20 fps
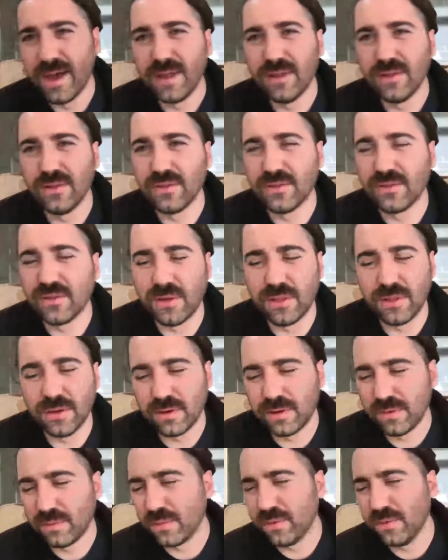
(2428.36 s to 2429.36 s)
There's
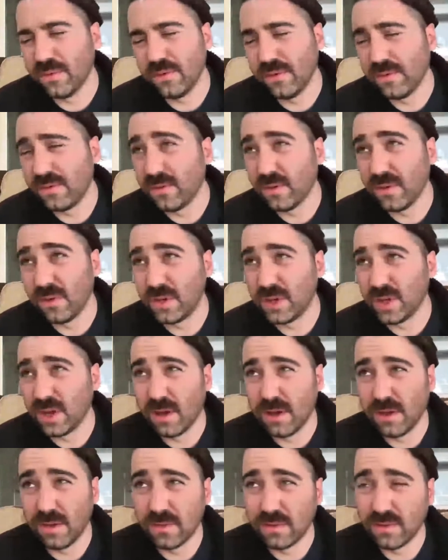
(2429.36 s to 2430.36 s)
other rules such
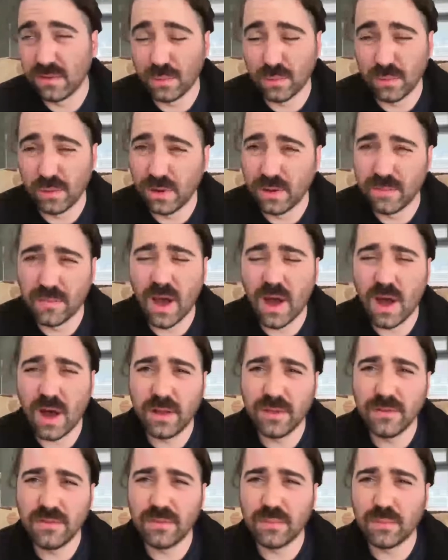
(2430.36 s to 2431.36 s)
as the rule of
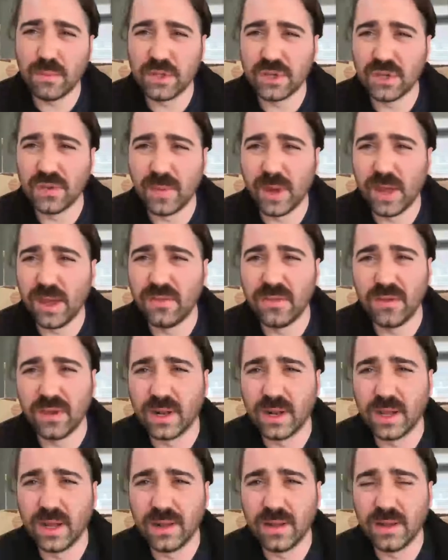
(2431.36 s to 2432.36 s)
odds, which is
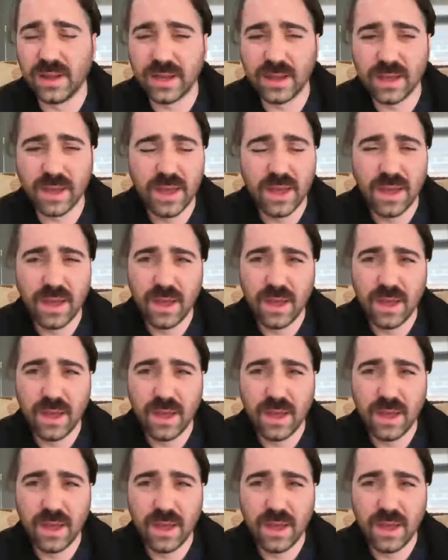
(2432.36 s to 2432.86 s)
basically like